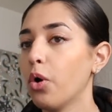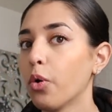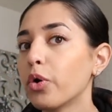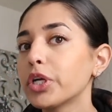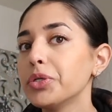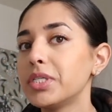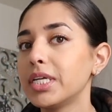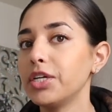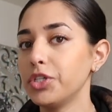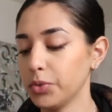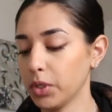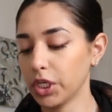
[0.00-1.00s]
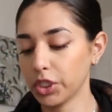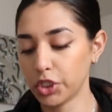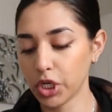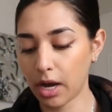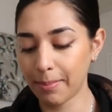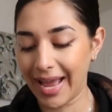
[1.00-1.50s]
or you didn't do a good
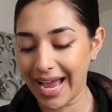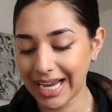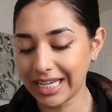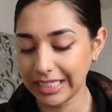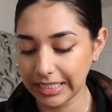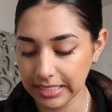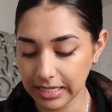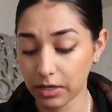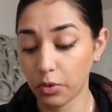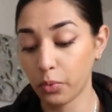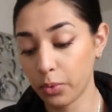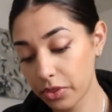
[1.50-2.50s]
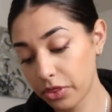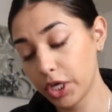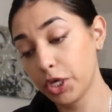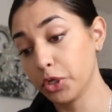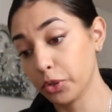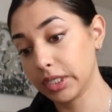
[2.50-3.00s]
job at cleansing with
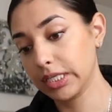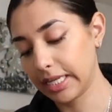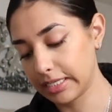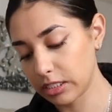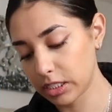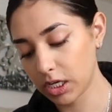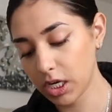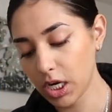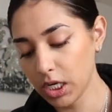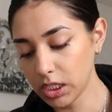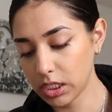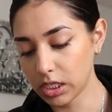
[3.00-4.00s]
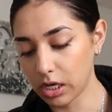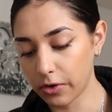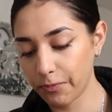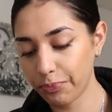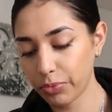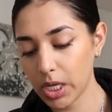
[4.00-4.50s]
your cleanser.
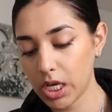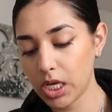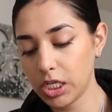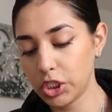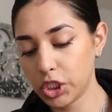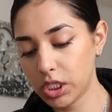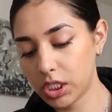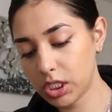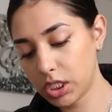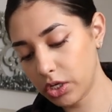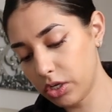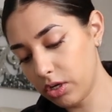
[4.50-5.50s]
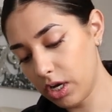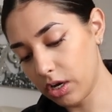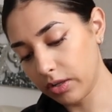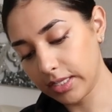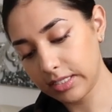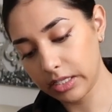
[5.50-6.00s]
So just so you
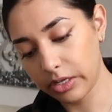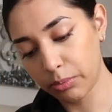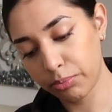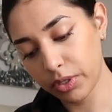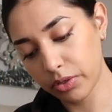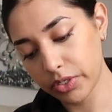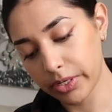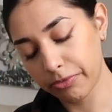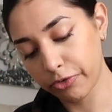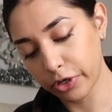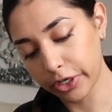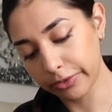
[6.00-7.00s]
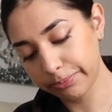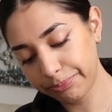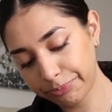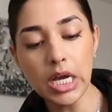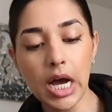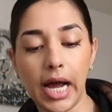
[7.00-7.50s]
know, that's a little pro tip for you.
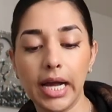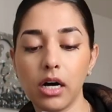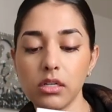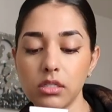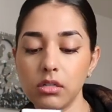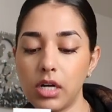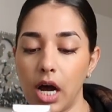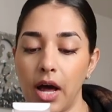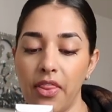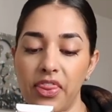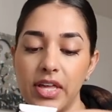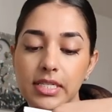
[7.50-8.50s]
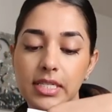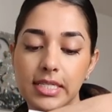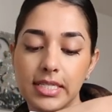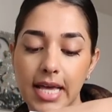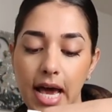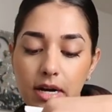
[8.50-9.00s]
I also got this
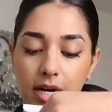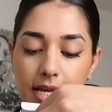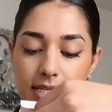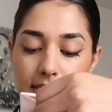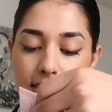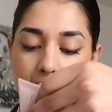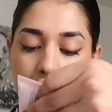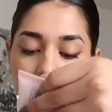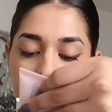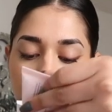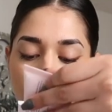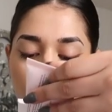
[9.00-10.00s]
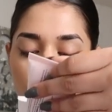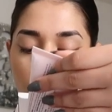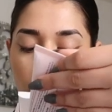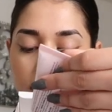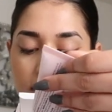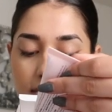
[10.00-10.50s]
Saturday Skin
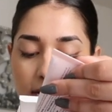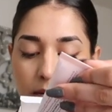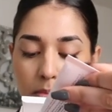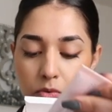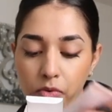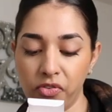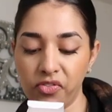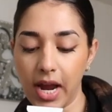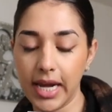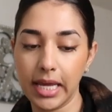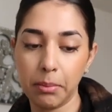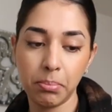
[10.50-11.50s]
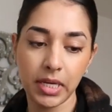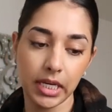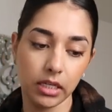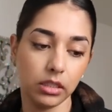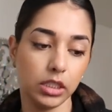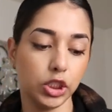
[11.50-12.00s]
Rub-A-Dub Refining
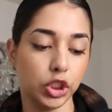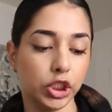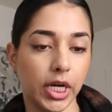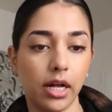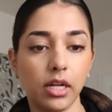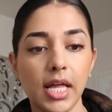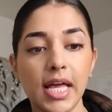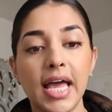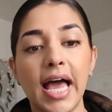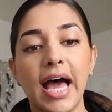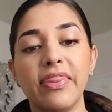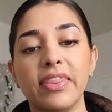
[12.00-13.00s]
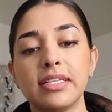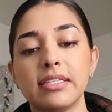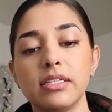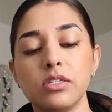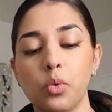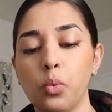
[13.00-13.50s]
Peel Gel. And this
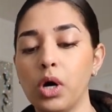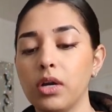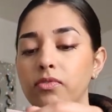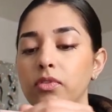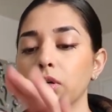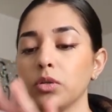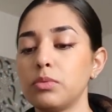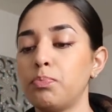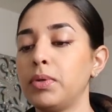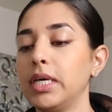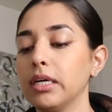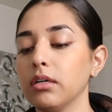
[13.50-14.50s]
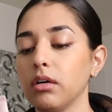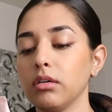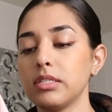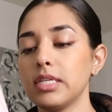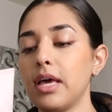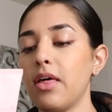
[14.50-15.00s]
is one of those
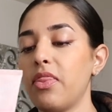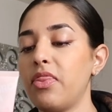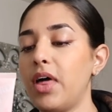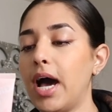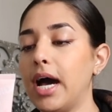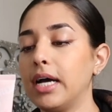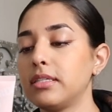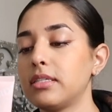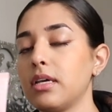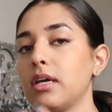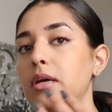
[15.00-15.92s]
peels that